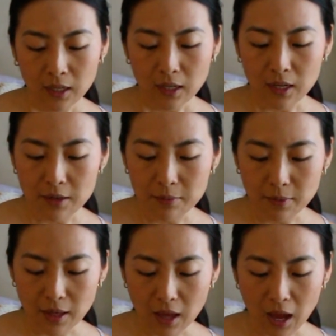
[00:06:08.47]

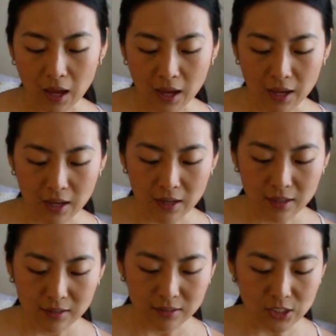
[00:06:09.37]

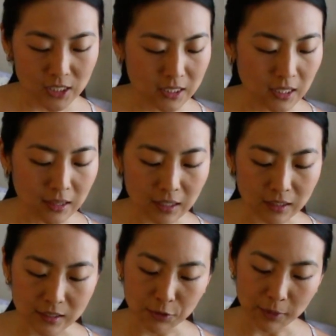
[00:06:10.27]
I just think that
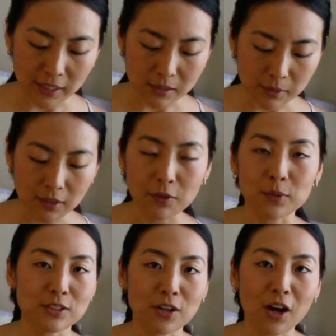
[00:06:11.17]
this reminds me of a
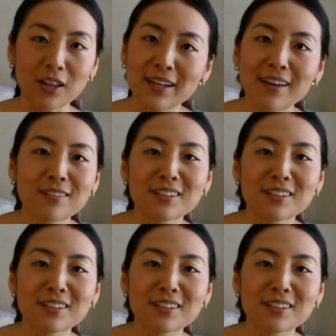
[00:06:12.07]
winter holiday